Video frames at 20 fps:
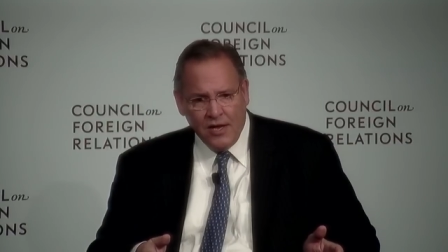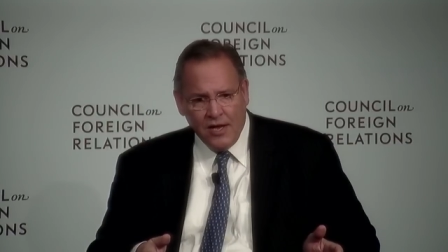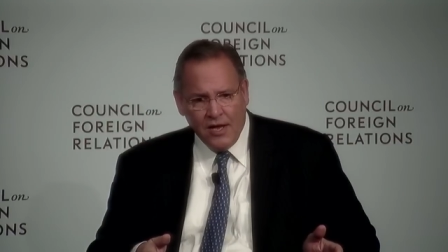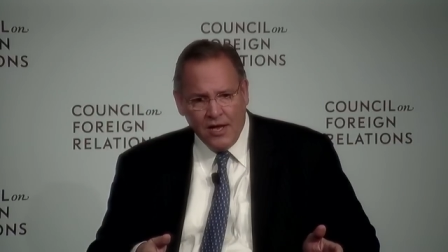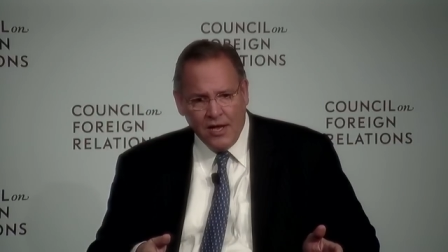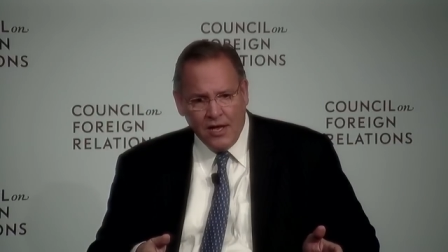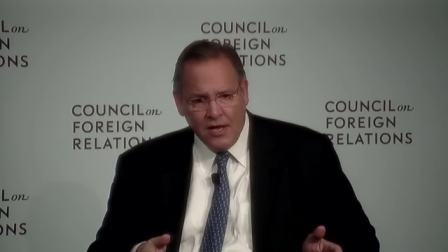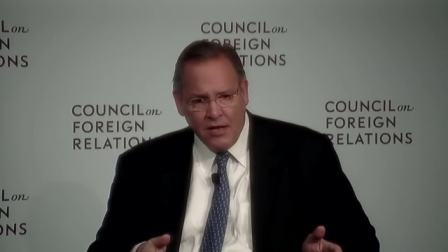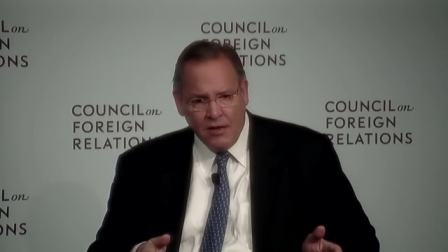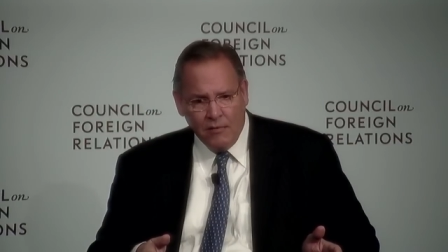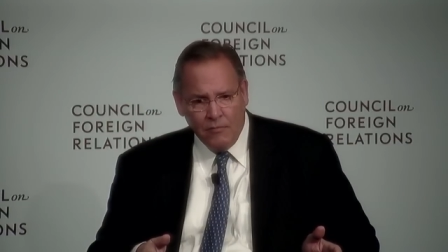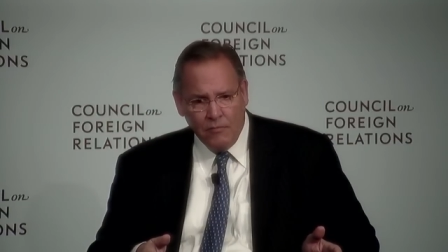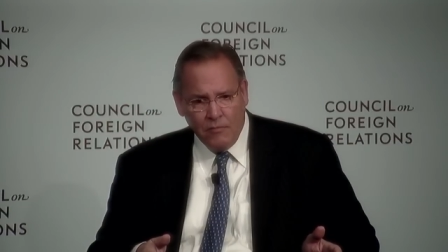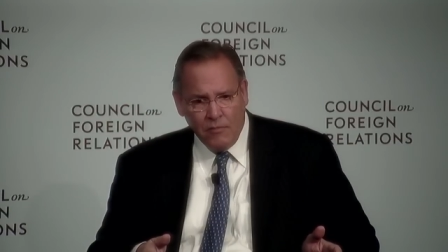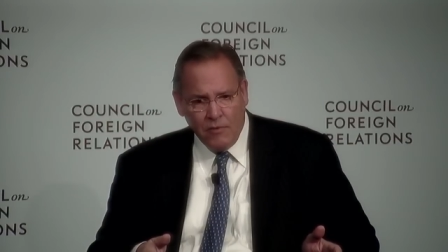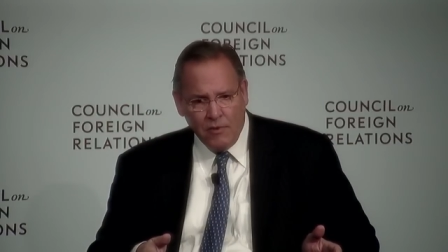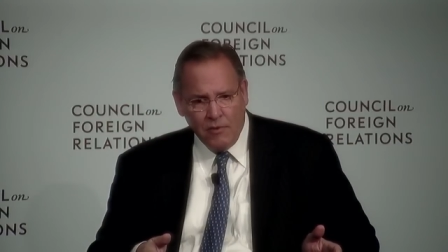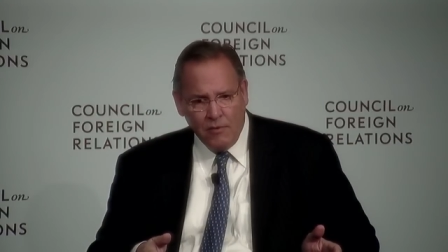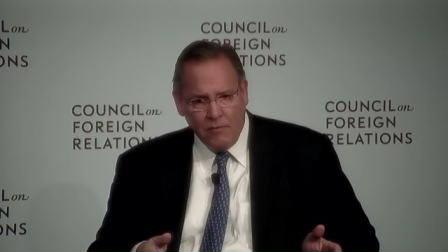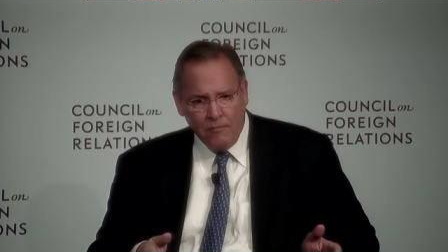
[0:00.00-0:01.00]
Um,
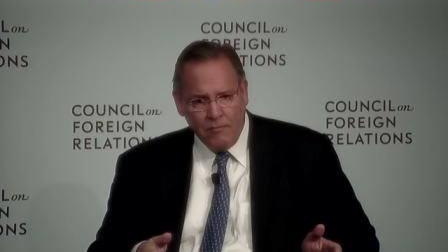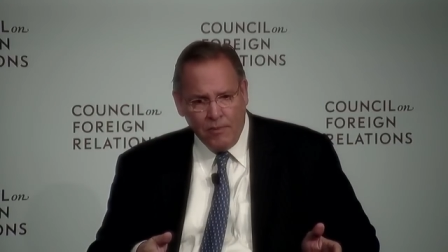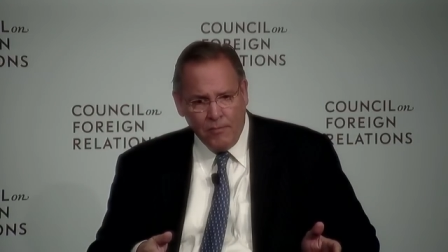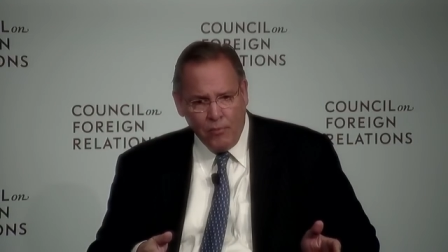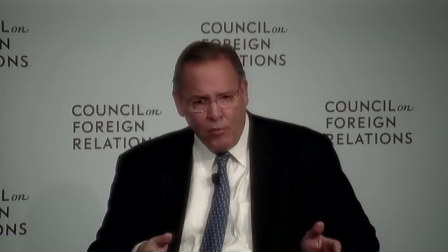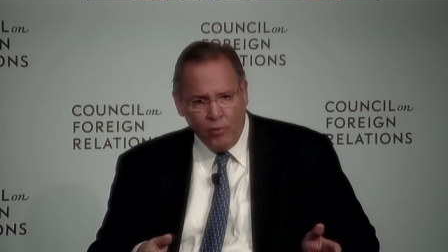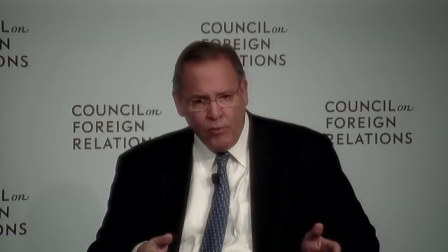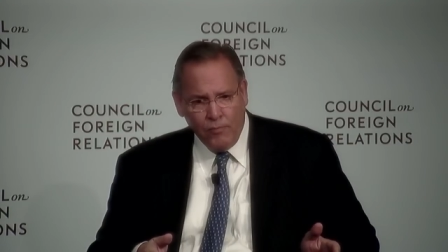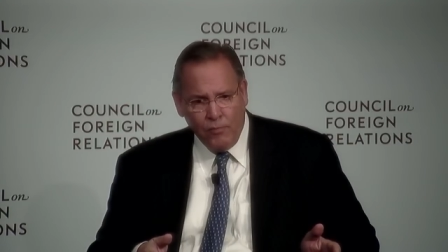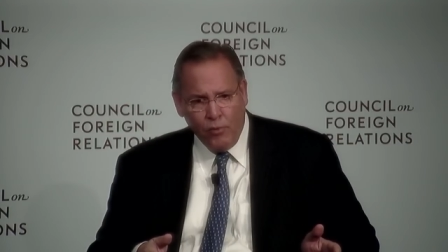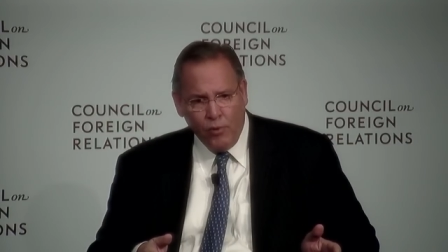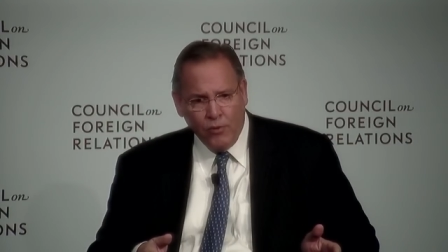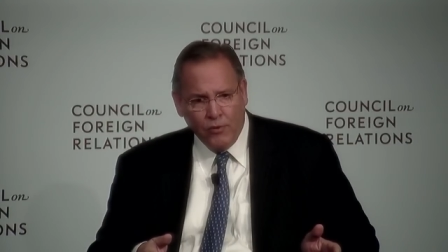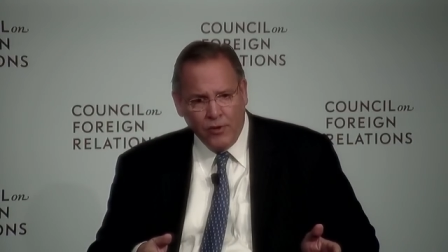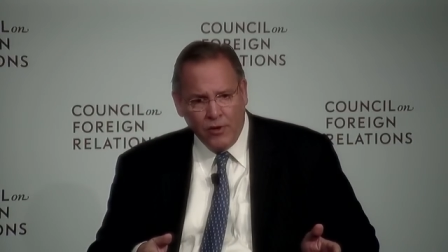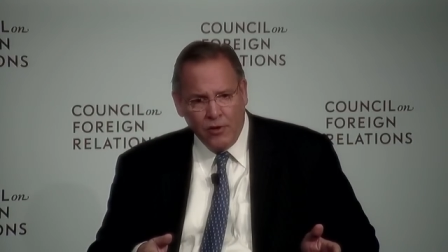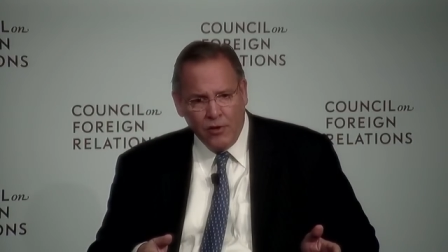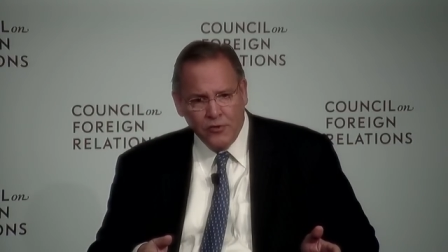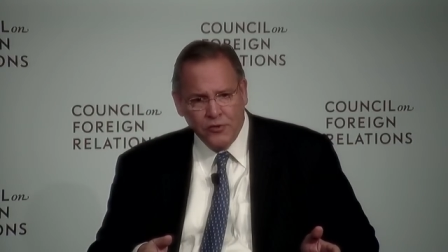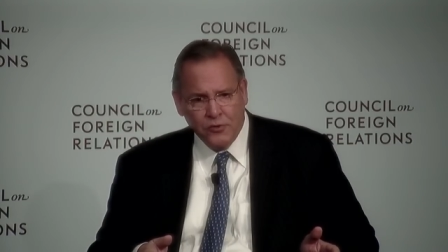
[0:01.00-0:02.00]
but more importantly,
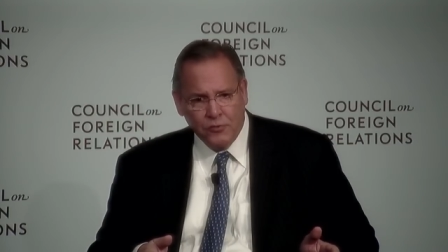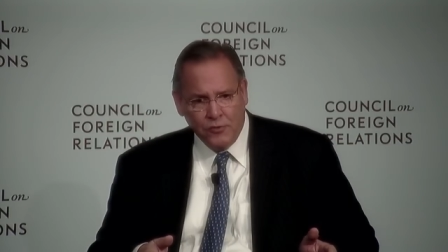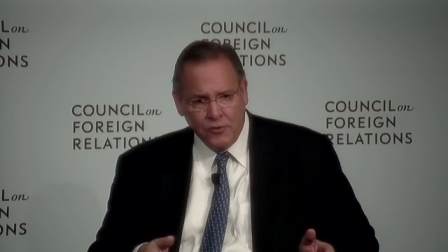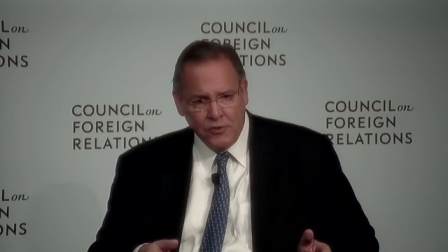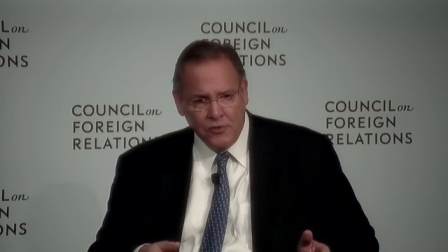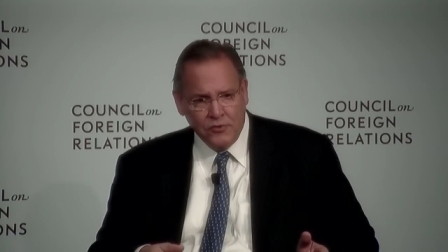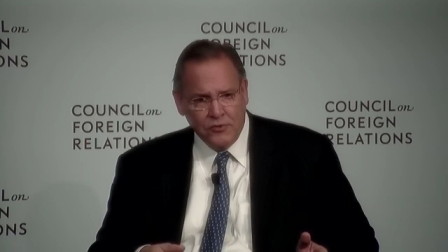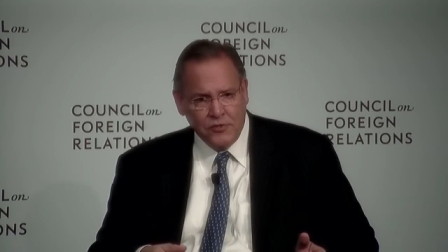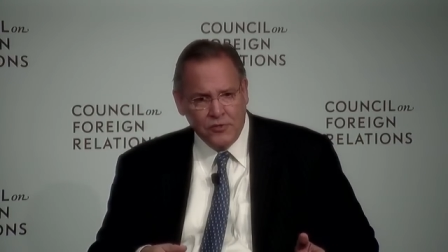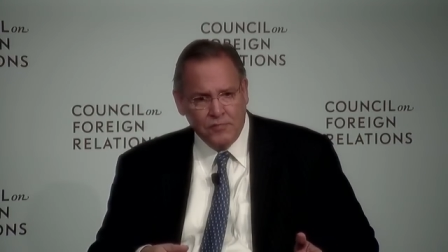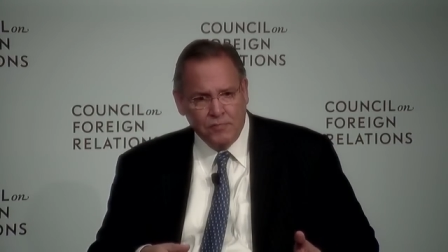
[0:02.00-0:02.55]
it also reduces